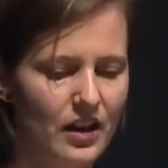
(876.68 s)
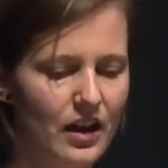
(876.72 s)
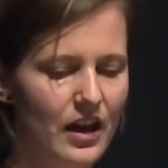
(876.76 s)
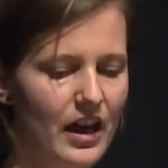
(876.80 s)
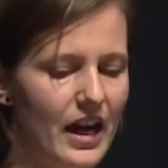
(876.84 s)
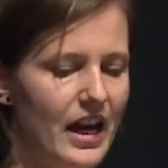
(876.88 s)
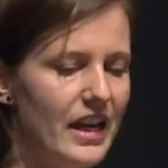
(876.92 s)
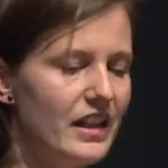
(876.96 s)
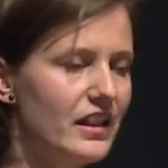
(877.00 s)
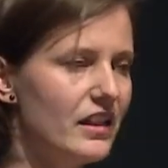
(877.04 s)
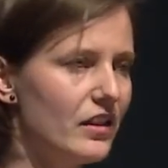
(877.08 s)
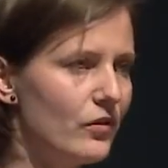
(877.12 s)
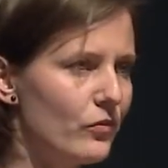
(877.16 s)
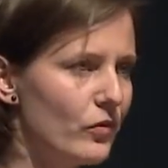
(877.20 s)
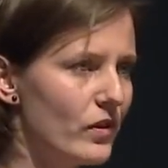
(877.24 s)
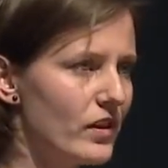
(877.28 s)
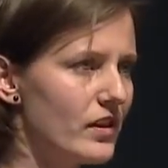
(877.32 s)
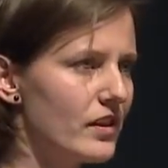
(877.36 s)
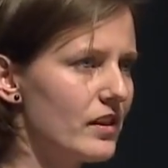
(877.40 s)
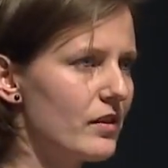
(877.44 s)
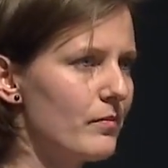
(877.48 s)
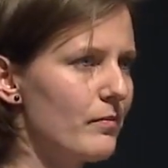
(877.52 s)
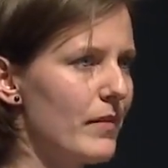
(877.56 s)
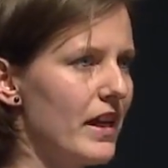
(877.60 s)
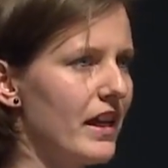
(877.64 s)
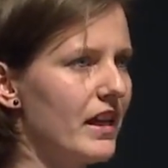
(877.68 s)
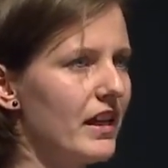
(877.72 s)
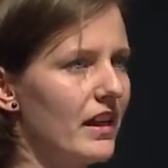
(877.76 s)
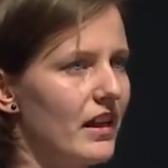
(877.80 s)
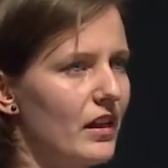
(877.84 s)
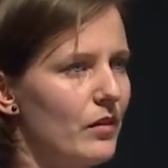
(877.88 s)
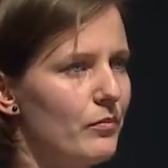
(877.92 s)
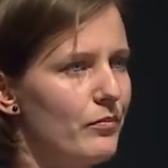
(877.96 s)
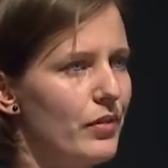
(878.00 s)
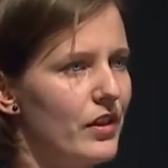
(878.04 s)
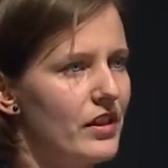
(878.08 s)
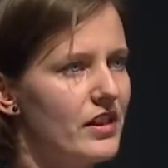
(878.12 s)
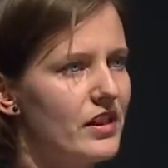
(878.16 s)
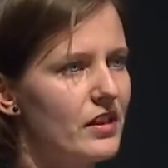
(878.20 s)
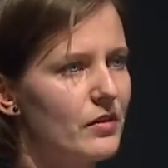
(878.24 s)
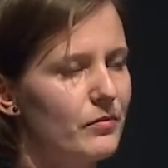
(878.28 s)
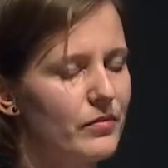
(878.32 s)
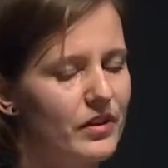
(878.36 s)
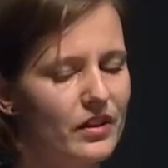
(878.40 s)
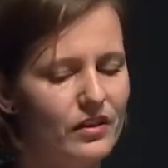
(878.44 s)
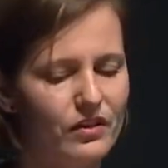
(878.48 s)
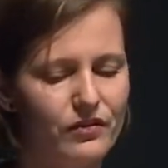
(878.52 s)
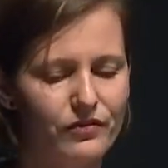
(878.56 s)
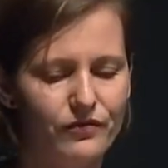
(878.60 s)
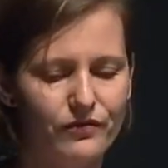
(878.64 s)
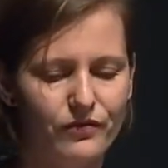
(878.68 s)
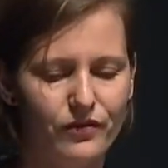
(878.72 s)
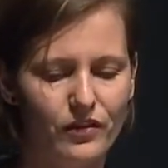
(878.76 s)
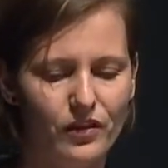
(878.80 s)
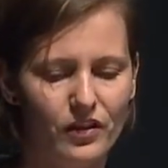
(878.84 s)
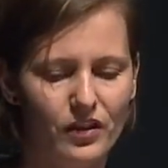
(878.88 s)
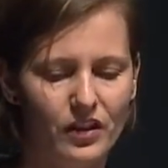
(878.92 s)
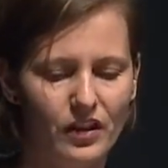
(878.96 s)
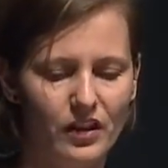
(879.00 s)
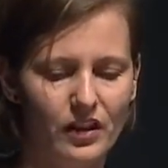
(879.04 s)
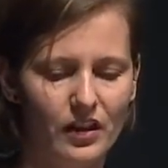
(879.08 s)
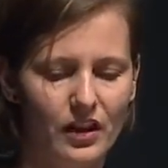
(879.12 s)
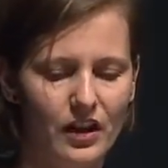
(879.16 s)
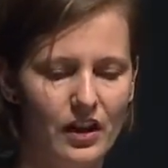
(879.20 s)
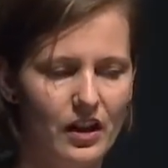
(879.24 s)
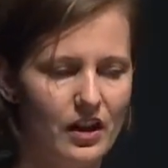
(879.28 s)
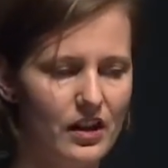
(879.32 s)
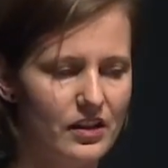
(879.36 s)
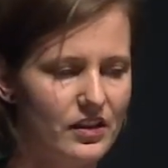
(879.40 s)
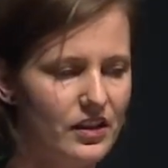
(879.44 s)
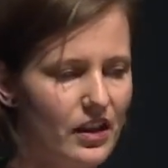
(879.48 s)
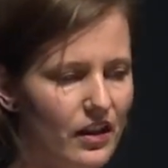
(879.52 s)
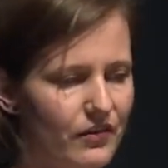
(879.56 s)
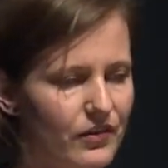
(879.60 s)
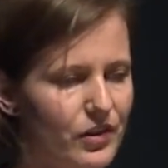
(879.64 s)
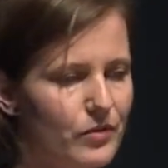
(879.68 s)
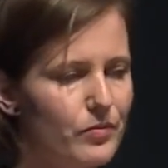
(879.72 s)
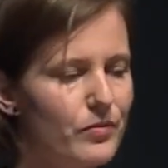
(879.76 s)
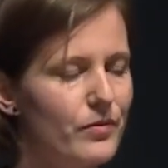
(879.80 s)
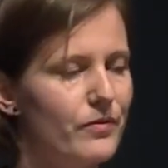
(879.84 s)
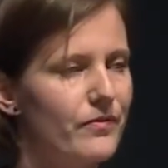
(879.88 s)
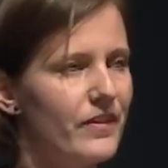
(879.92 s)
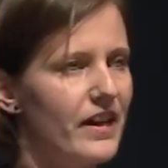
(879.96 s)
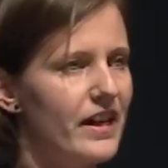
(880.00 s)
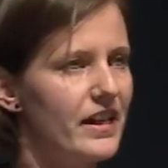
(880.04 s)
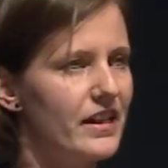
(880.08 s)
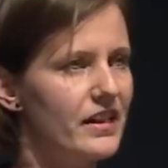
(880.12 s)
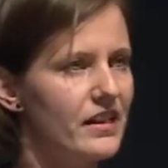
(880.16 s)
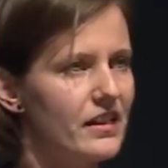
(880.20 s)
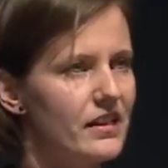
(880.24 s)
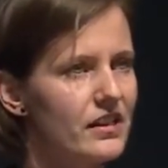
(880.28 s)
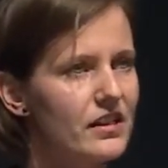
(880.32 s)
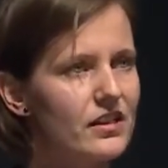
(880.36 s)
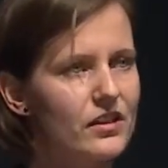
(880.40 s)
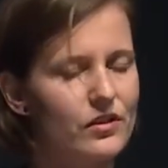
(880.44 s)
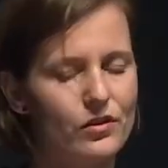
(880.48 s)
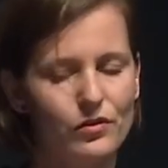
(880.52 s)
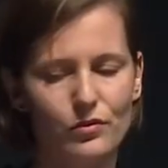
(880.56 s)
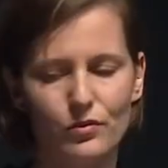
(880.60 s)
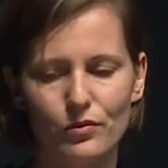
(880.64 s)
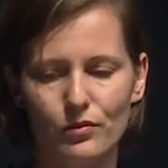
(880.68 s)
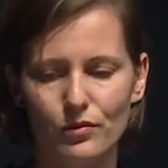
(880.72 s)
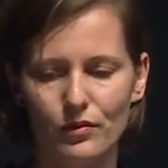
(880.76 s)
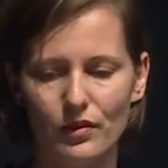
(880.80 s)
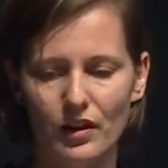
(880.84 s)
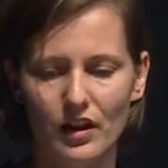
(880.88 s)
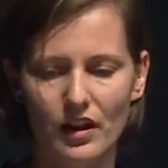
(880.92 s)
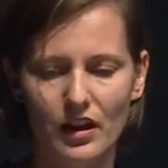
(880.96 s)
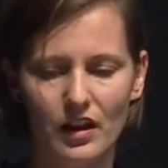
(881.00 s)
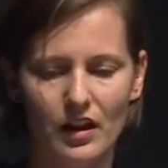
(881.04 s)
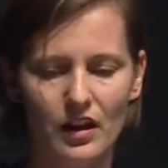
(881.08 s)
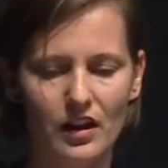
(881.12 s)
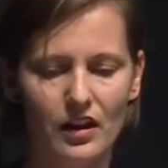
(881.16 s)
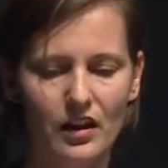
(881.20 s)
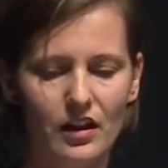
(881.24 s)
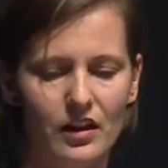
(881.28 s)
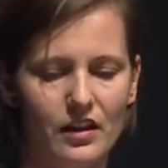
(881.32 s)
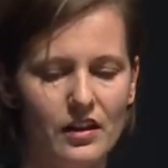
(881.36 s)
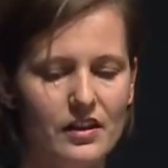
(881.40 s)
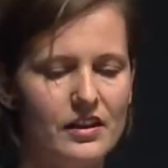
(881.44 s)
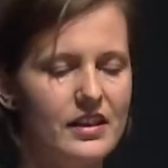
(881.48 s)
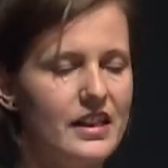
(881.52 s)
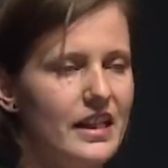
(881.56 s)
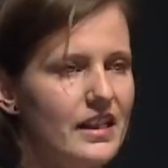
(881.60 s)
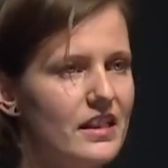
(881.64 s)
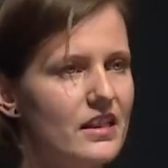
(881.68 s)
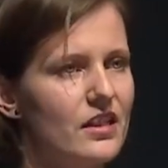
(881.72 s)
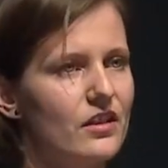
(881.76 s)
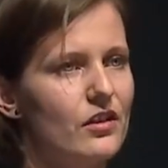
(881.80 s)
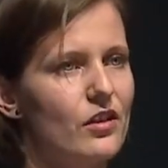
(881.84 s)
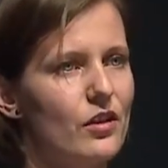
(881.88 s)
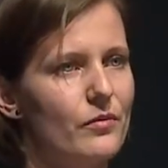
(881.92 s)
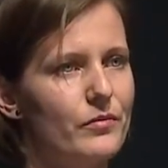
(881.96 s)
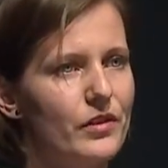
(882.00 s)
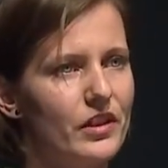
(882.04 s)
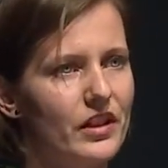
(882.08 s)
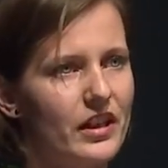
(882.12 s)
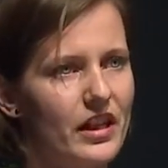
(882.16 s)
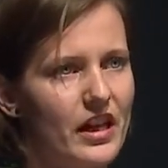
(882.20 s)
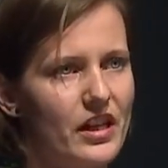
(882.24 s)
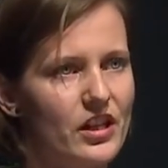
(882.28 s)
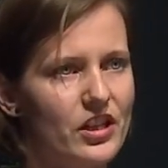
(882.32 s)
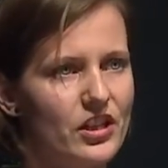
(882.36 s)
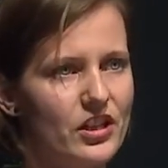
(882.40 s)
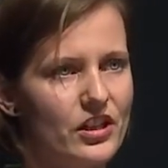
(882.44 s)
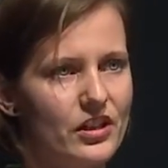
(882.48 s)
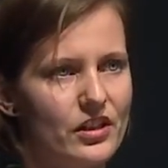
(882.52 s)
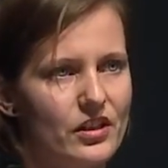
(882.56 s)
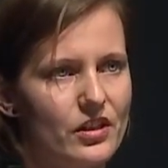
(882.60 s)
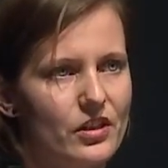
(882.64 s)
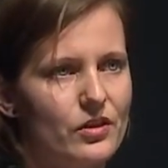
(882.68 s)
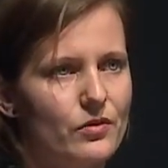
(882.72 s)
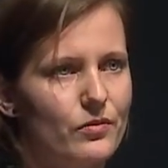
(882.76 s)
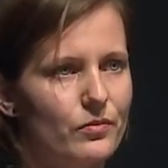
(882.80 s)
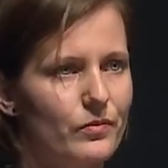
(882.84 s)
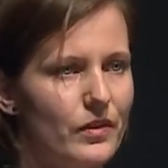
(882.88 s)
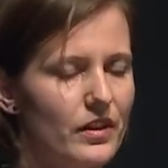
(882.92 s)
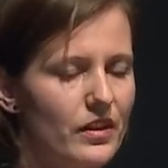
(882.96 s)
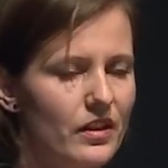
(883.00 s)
And it was making it possible for service providers to censor communications